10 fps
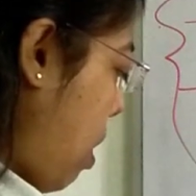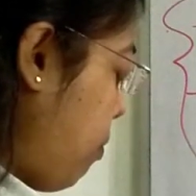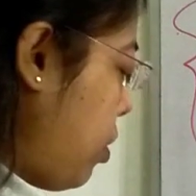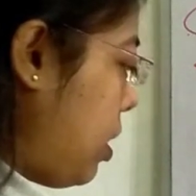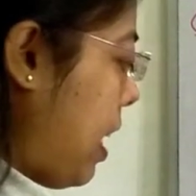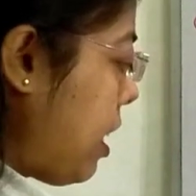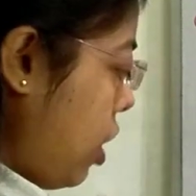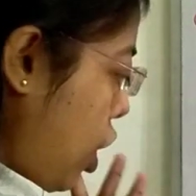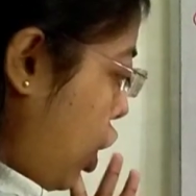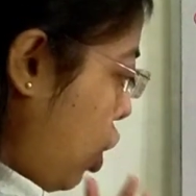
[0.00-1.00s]
after
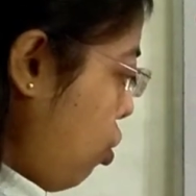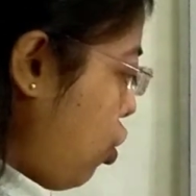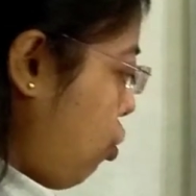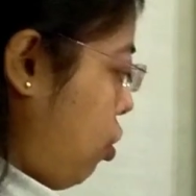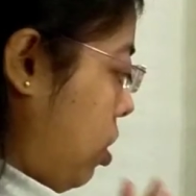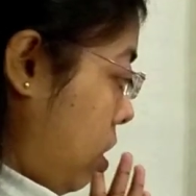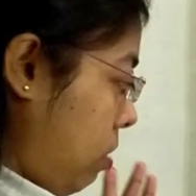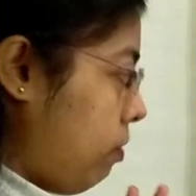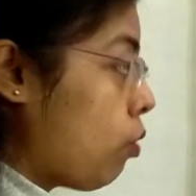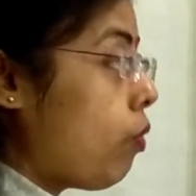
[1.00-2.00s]
that, you should,
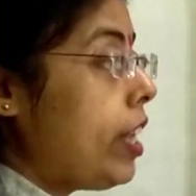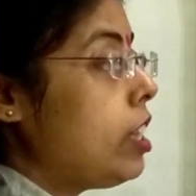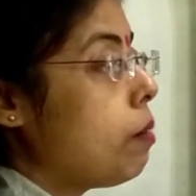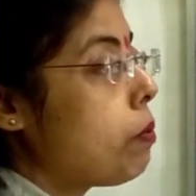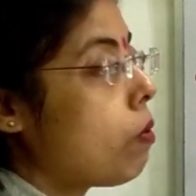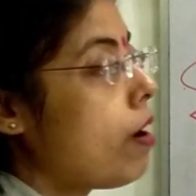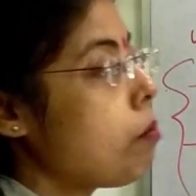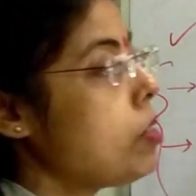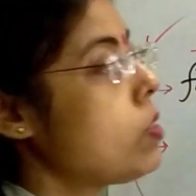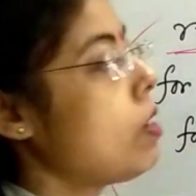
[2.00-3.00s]
when the
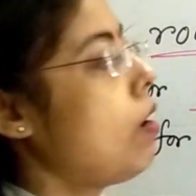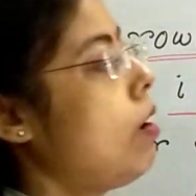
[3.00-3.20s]
program is